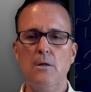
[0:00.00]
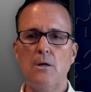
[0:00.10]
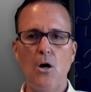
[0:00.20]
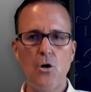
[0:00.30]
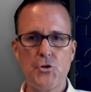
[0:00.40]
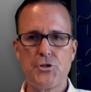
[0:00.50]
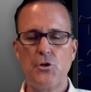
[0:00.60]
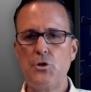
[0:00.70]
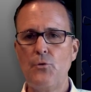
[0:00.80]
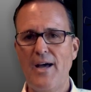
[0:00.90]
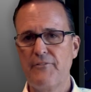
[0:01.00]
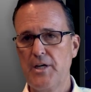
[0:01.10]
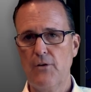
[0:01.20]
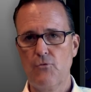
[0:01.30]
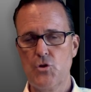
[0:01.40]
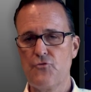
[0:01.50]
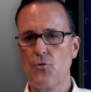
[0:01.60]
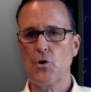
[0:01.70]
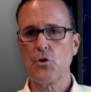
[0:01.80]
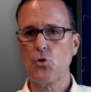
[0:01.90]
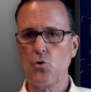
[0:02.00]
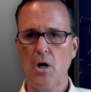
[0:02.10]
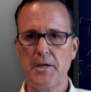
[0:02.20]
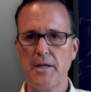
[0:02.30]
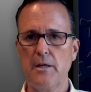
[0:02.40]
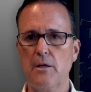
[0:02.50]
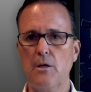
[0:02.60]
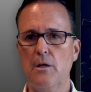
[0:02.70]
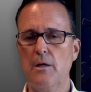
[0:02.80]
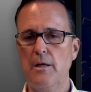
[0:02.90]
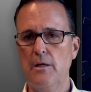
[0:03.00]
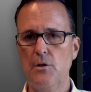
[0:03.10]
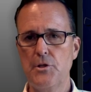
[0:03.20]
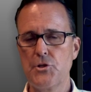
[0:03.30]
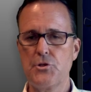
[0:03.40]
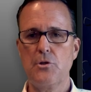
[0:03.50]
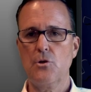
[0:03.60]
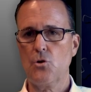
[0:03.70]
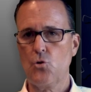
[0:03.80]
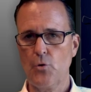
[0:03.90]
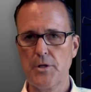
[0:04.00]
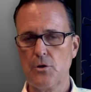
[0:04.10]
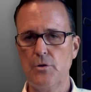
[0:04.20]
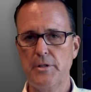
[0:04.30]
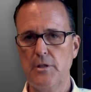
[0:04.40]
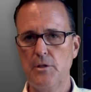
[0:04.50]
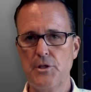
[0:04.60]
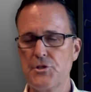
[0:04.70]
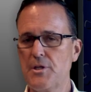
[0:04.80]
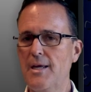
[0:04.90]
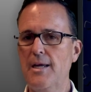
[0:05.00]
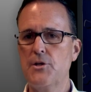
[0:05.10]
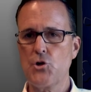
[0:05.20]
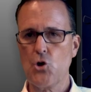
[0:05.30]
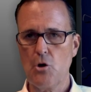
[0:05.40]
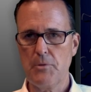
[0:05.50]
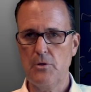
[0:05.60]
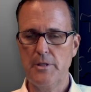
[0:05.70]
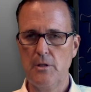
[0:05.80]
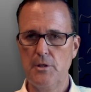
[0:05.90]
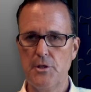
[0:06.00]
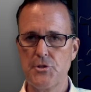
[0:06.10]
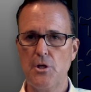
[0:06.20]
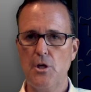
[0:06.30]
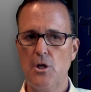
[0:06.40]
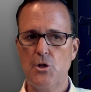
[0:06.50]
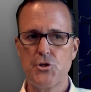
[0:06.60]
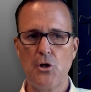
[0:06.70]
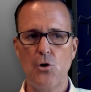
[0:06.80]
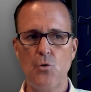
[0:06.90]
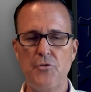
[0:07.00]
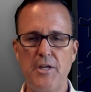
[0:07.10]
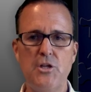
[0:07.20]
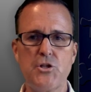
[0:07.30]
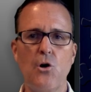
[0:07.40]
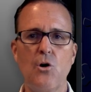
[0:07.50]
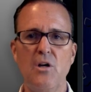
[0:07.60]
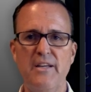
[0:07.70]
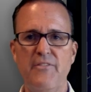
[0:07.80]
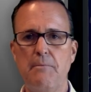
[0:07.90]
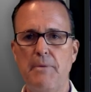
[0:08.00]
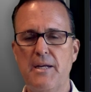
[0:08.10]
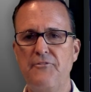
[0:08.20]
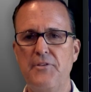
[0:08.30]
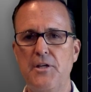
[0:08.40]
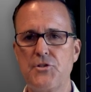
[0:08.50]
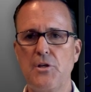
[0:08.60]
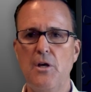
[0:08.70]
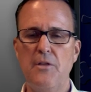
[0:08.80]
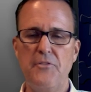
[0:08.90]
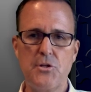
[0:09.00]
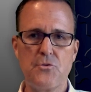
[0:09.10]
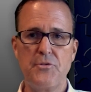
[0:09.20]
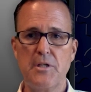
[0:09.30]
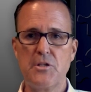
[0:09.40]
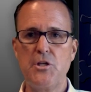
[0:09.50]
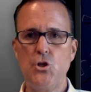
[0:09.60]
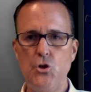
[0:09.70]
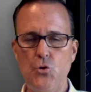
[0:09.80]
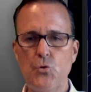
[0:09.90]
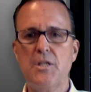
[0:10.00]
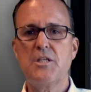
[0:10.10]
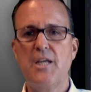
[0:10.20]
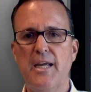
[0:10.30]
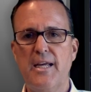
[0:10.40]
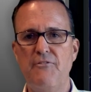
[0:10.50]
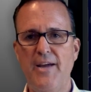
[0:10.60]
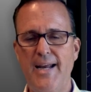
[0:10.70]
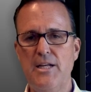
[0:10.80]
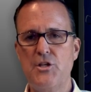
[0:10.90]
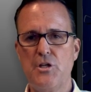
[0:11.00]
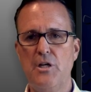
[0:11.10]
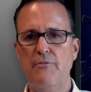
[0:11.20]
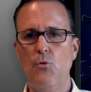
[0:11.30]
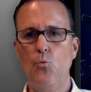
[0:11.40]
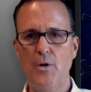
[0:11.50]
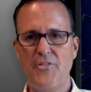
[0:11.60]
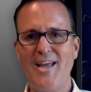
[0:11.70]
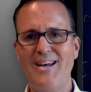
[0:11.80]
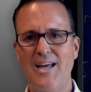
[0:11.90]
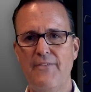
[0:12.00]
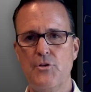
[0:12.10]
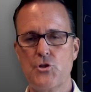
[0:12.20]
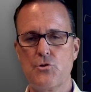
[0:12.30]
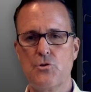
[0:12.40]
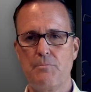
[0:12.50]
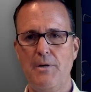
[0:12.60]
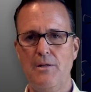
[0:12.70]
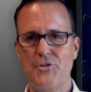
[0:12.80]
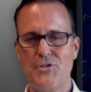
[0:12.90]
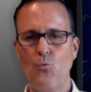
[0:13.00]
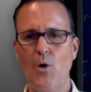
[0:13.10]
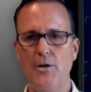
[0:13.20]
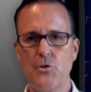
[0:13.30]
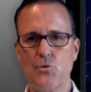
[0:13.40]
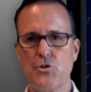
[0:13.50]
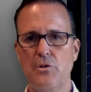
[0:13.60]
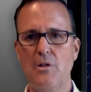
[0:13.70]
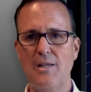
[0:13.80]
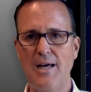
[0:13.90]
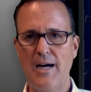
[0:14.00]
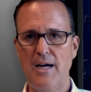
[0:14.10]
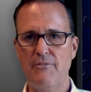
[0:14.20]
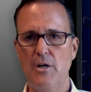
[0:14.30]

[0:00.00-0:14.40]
Also, you have coverage for chronic illness, critical illness, and terminal illness. So these are living benefits. These are things that you can take advantage of with a life insurance policy while you're still alive.